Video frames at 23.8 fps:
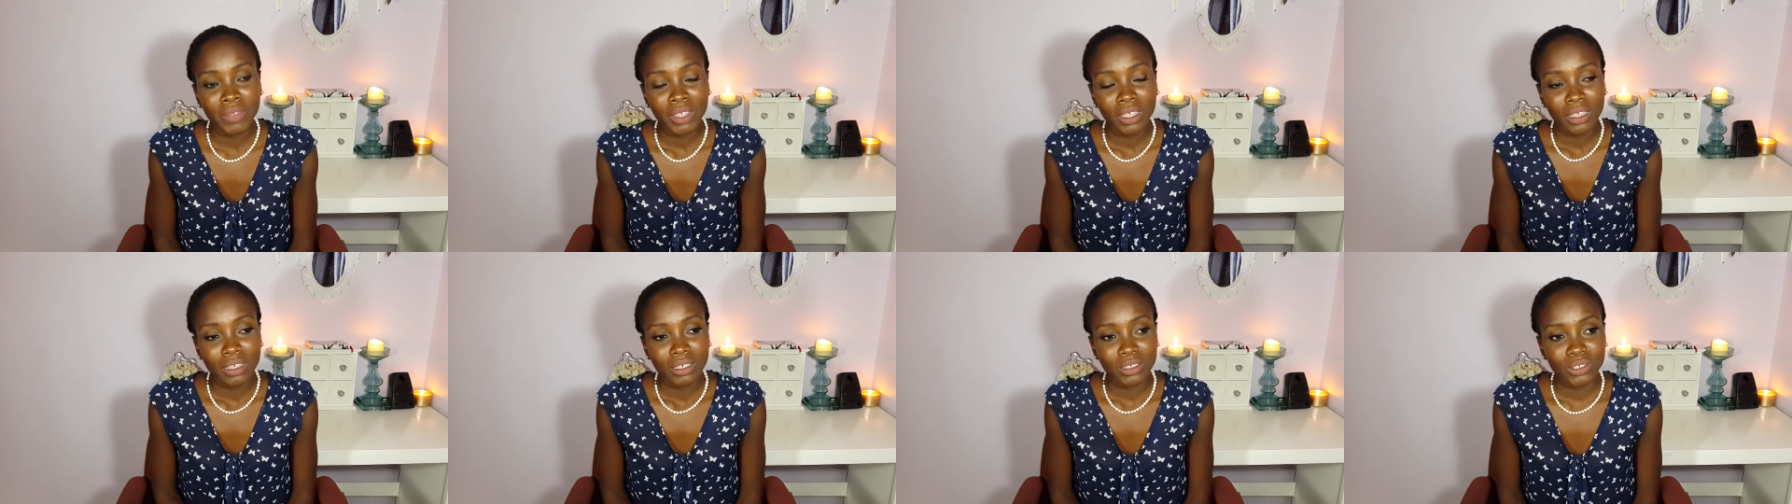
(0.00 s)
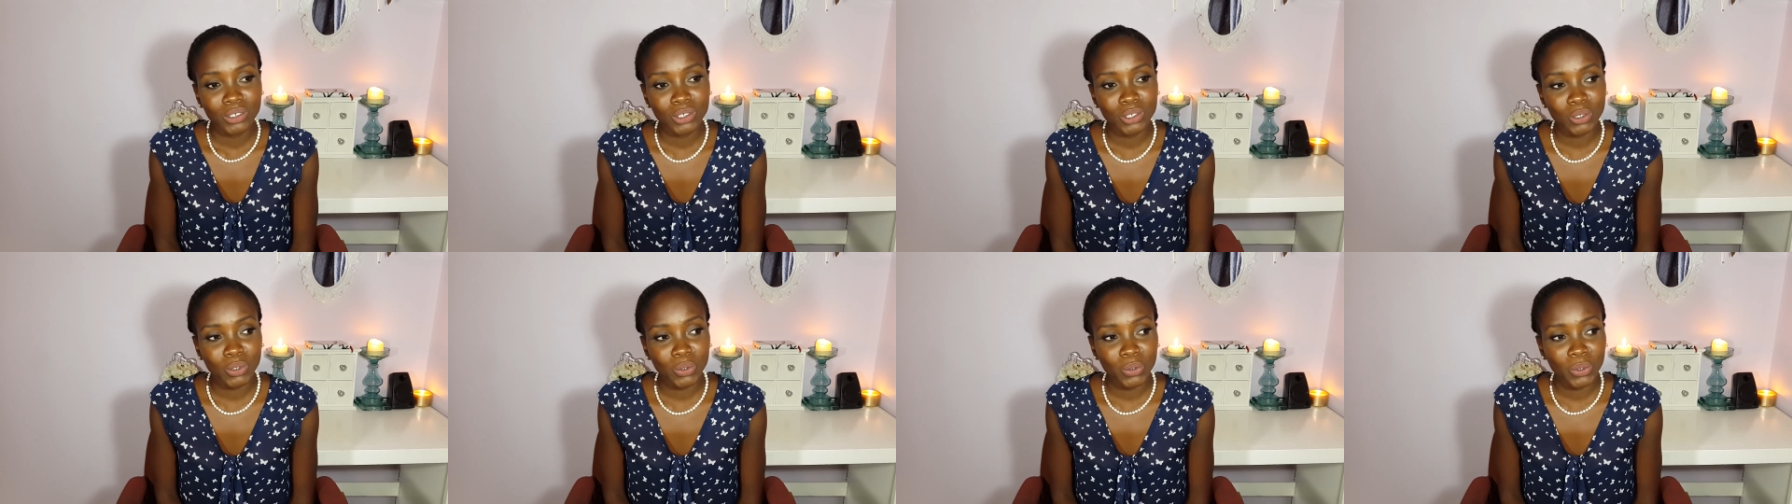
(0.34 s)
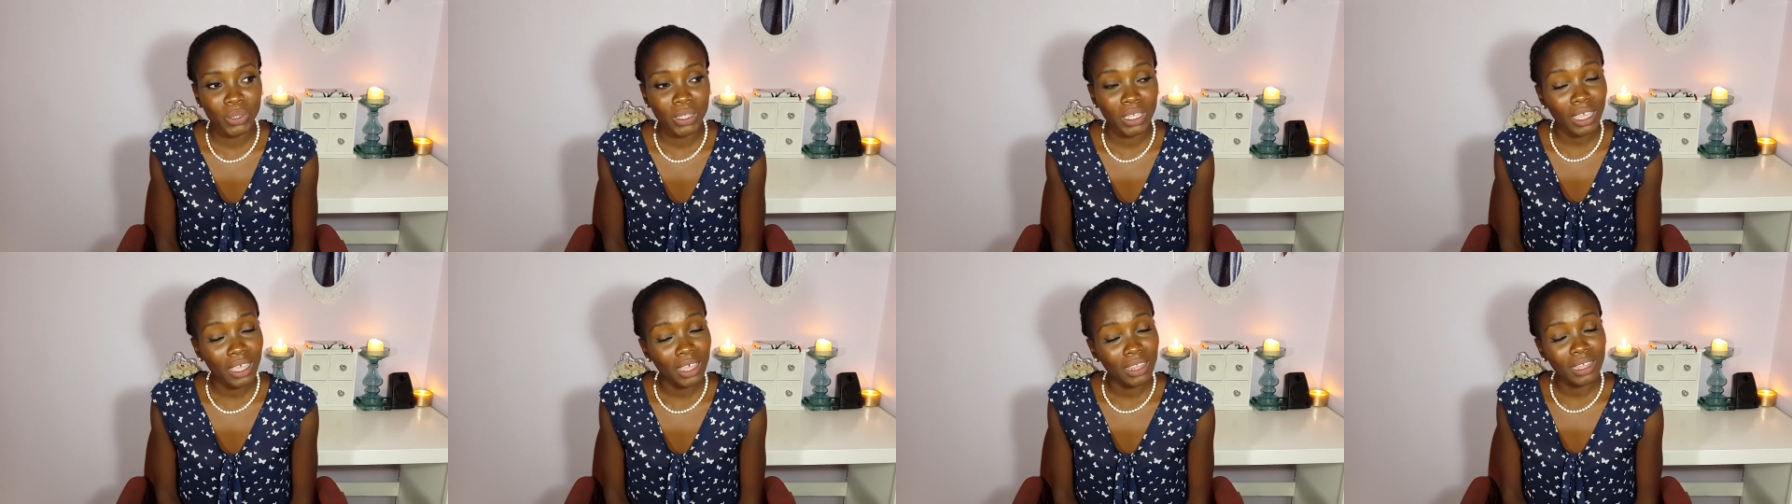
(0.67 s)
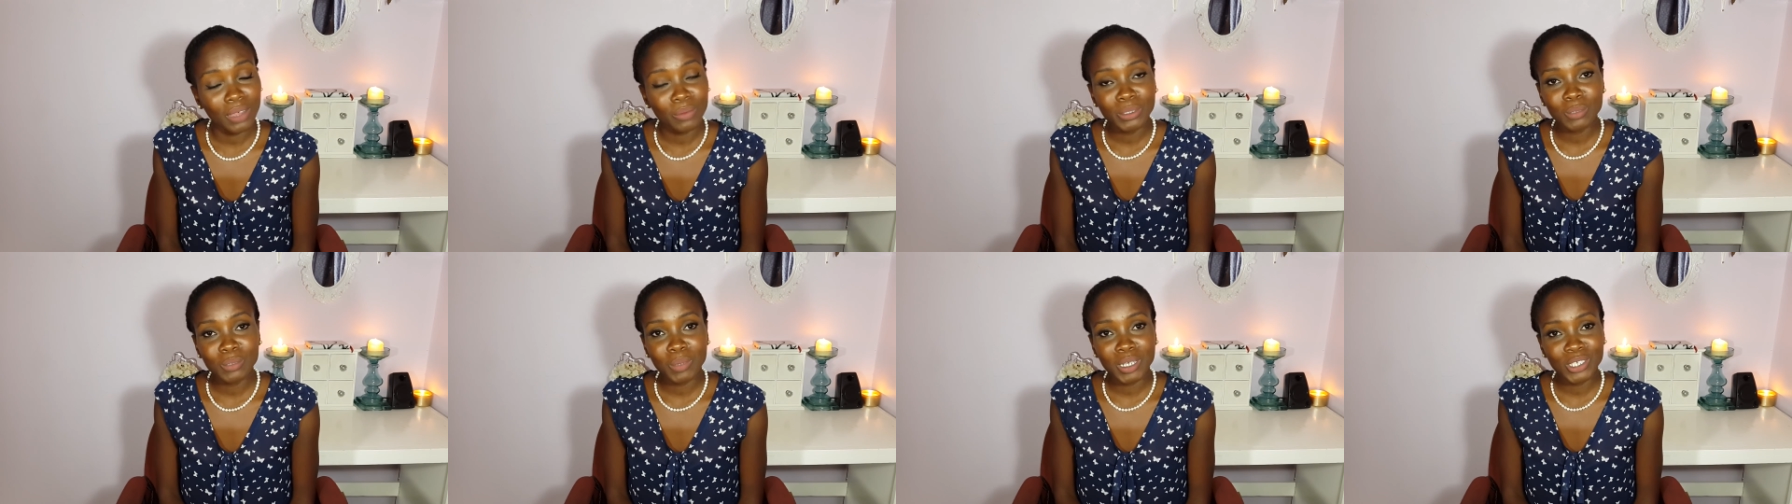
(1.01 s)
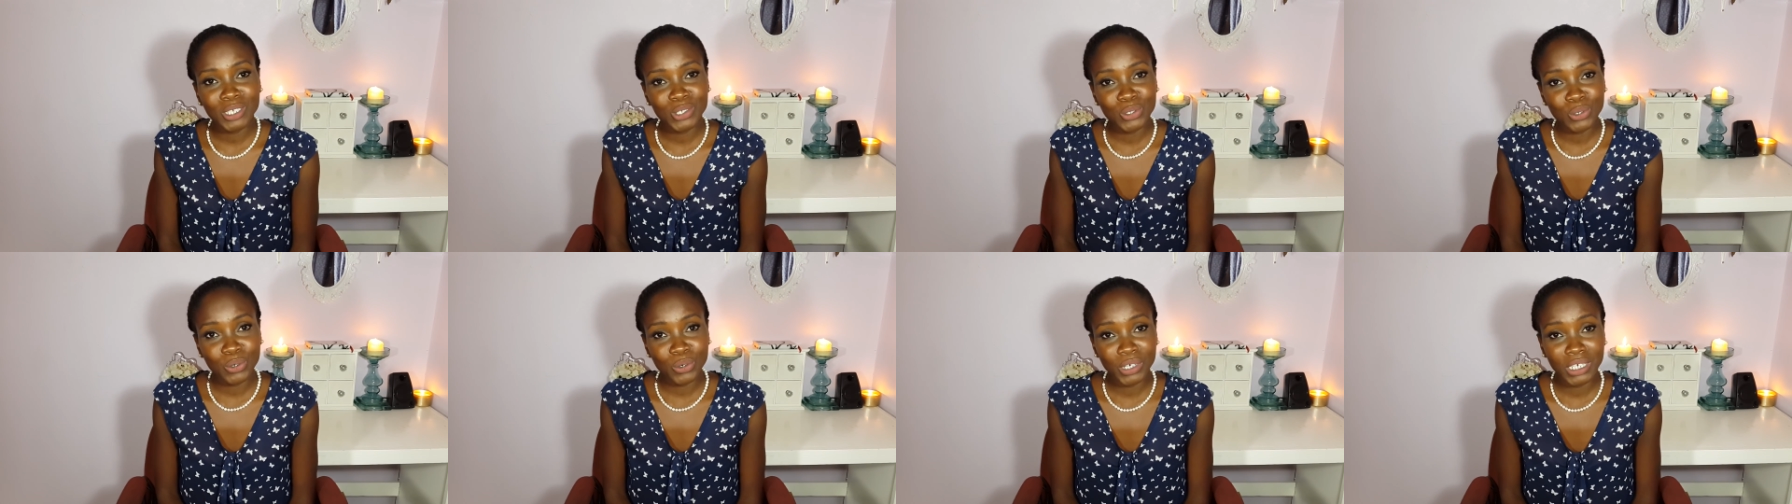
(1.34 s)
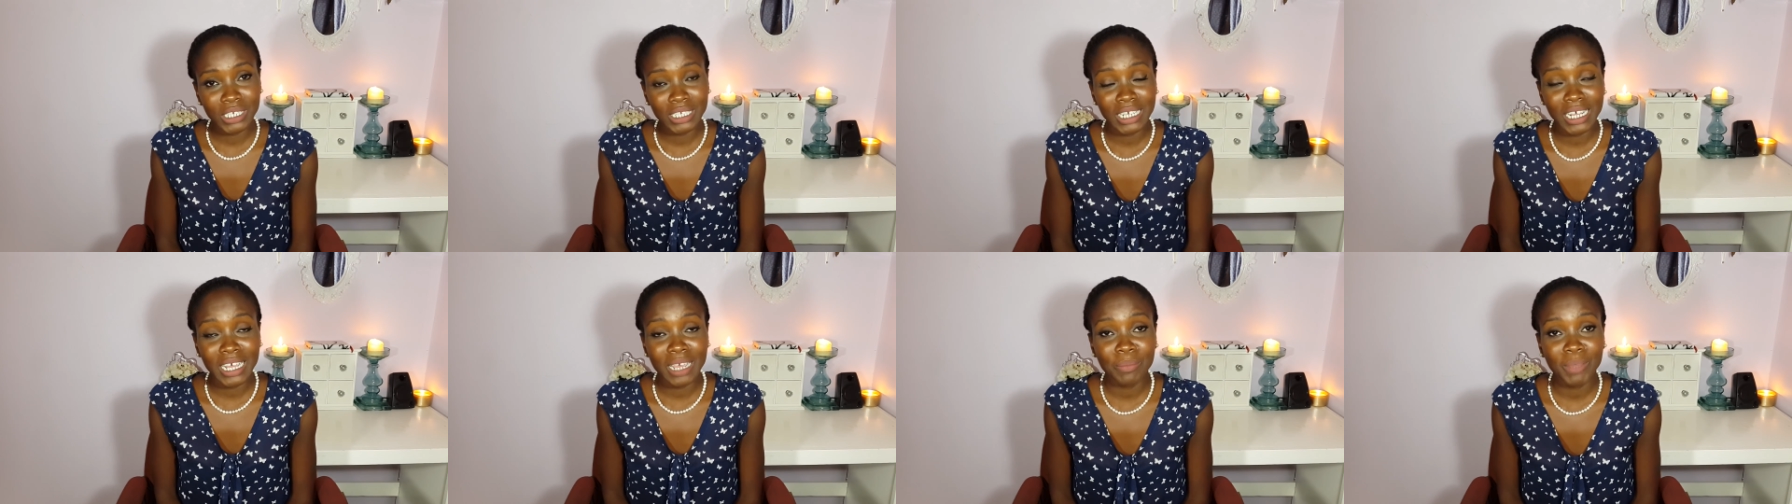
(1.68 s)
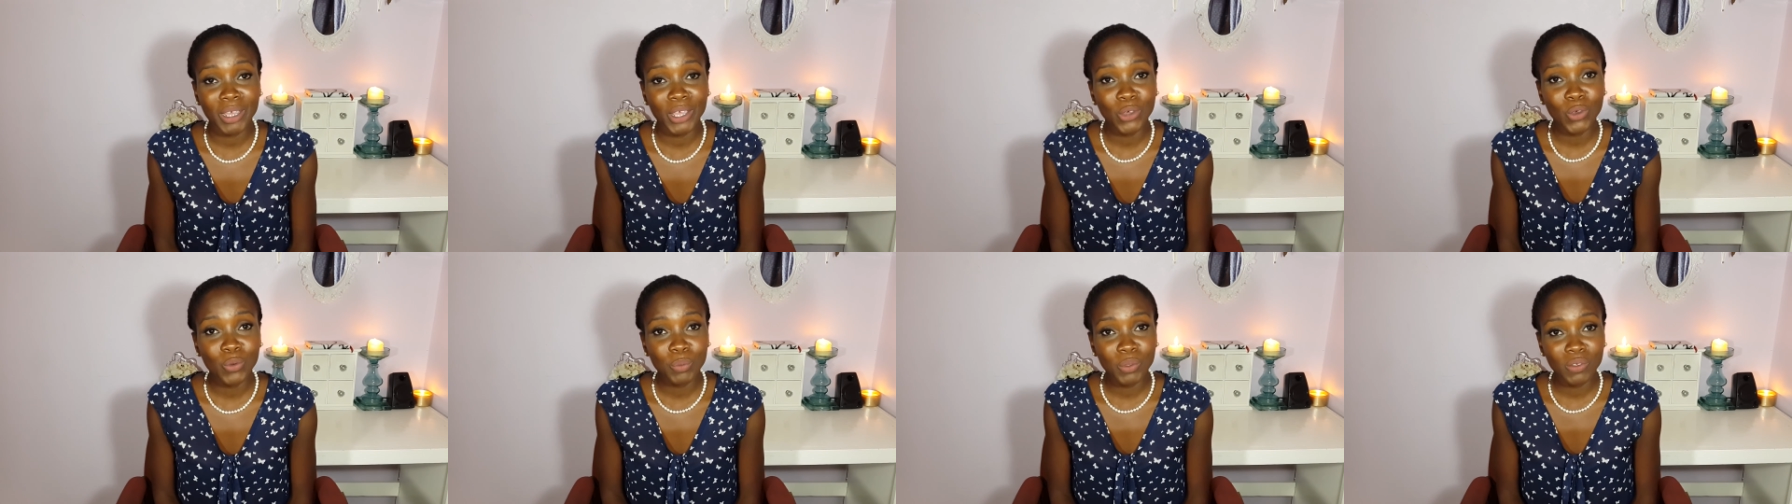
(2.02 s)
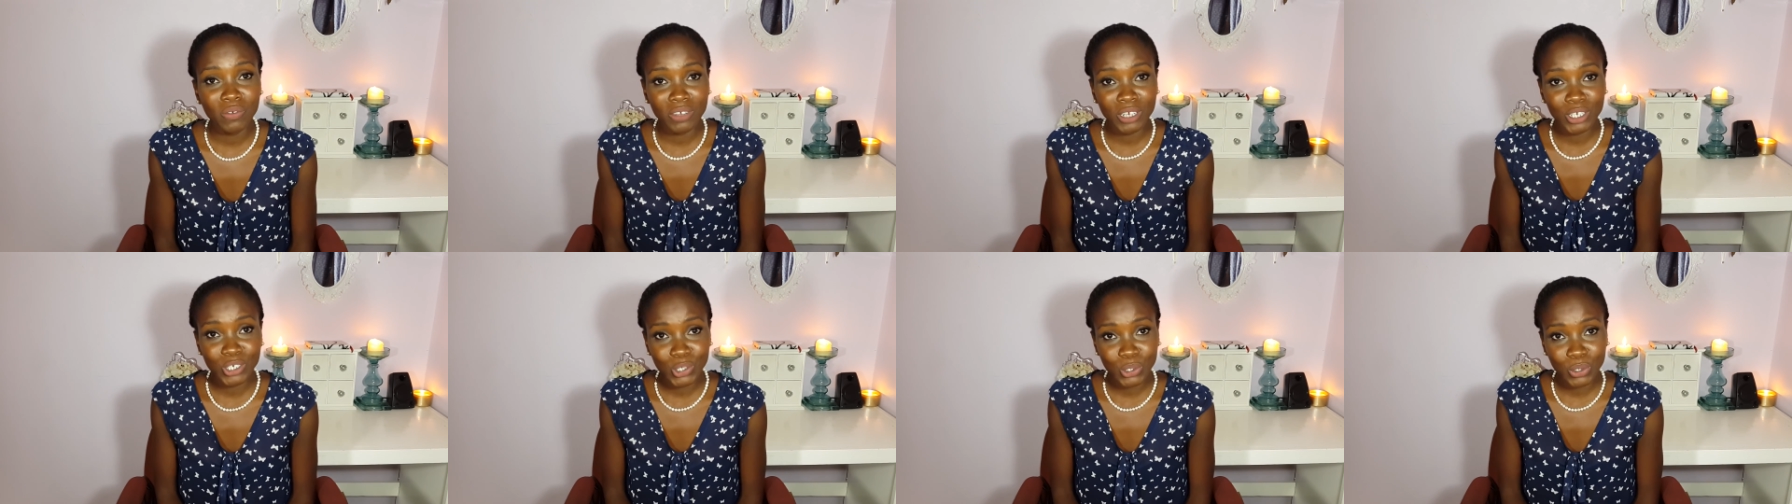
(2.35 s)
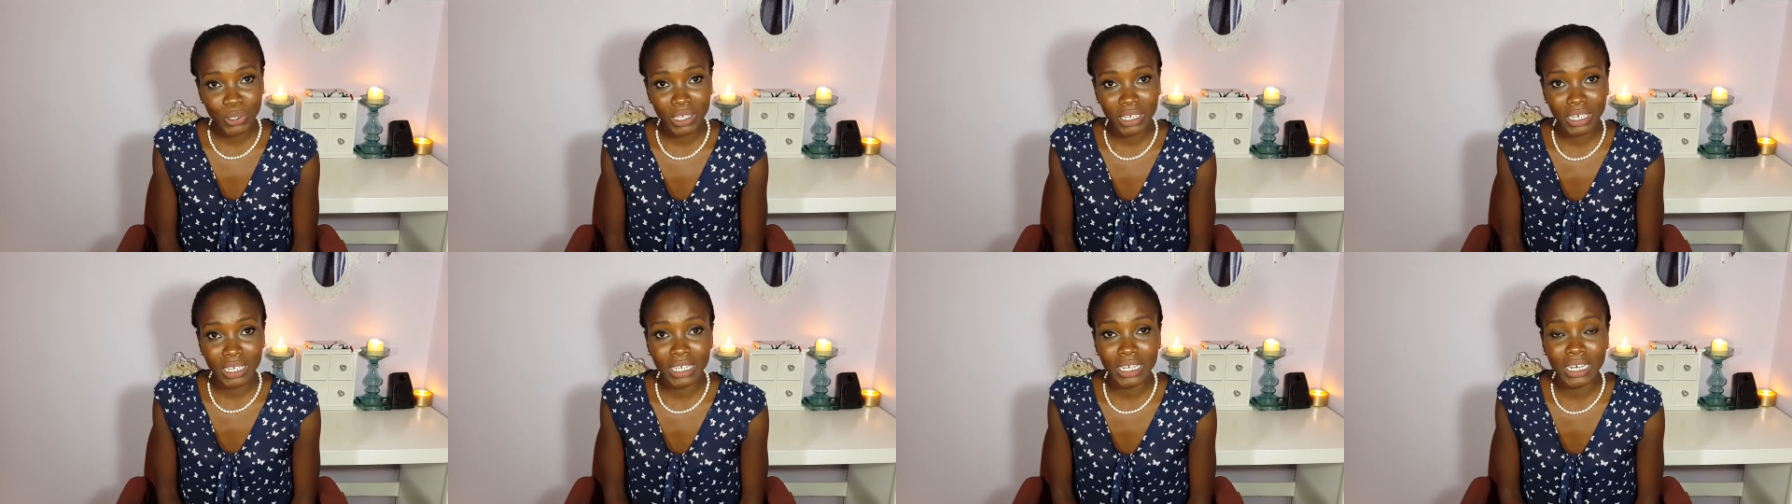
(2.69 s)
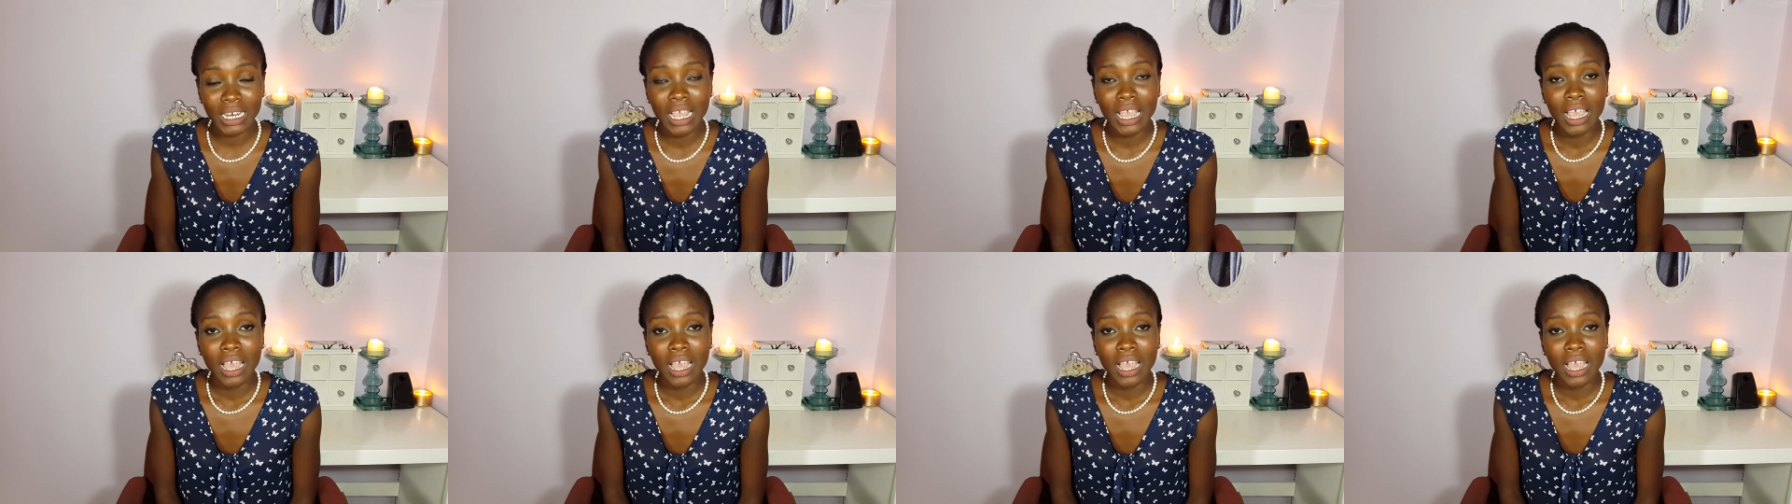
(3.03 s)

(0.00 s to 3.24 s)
So yeah, that was my story time. I hope you've enjoyed it.